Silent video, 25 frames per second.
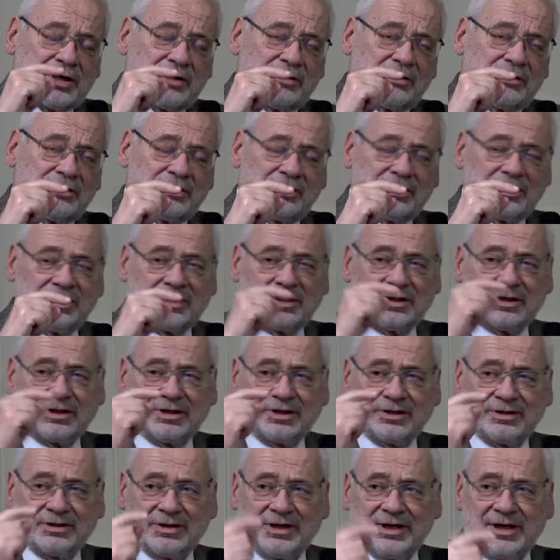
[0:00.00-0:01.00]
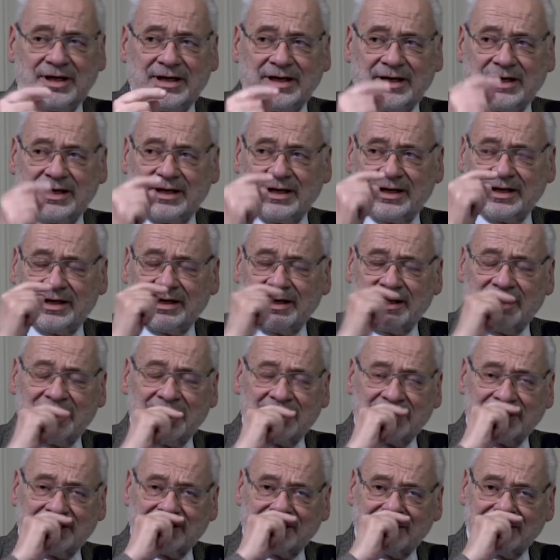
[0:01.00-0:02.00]
or
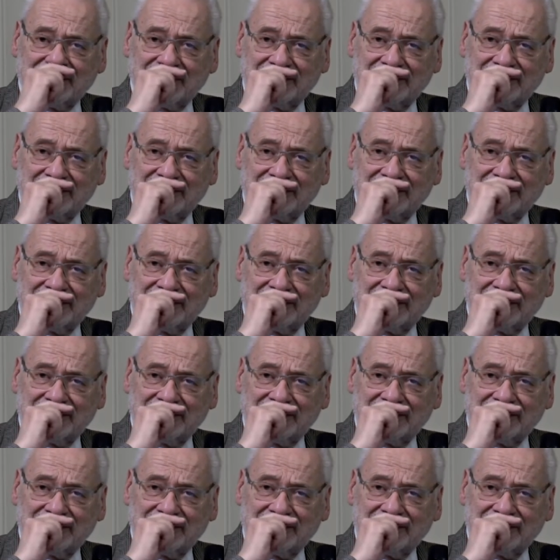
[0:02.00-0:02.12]
an